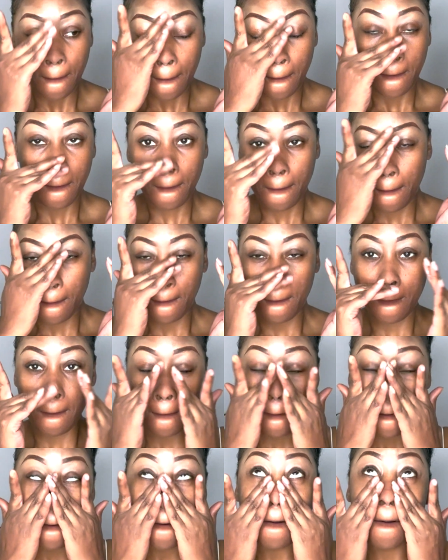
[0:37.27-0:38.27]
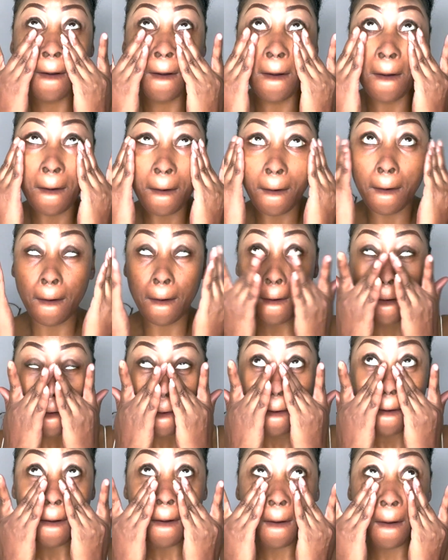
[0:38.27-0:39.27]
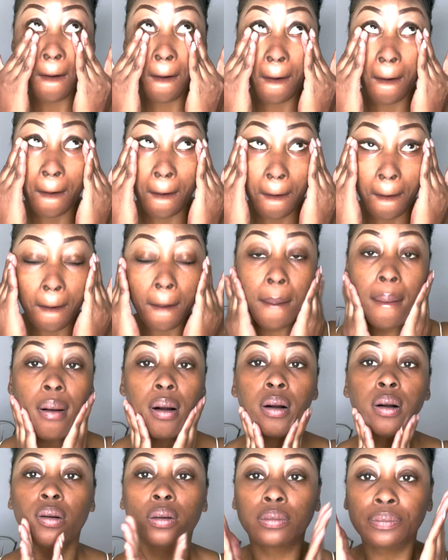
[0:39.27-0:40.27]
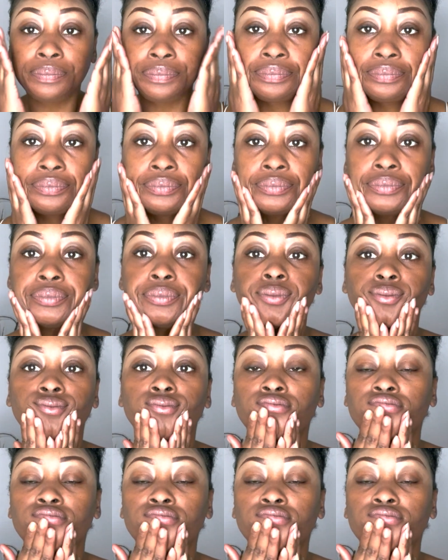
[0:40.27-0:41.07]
Then I moved on to priming my face with the Mcgrath primer,